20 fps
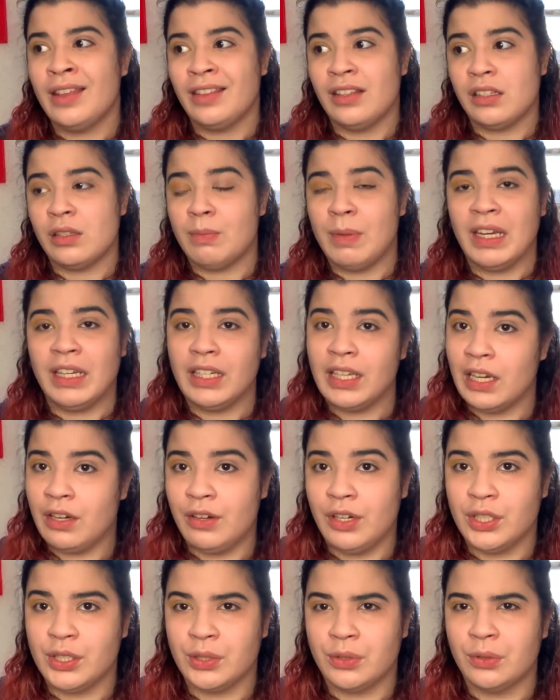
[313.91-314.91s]
this main
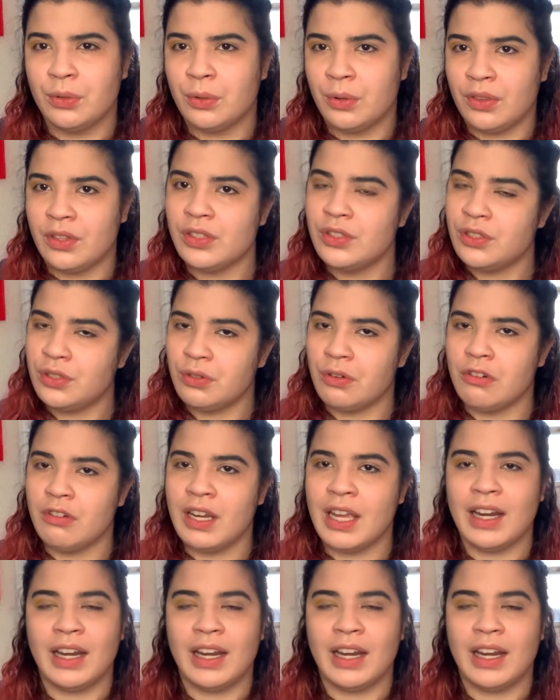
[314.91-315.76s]
character or the story,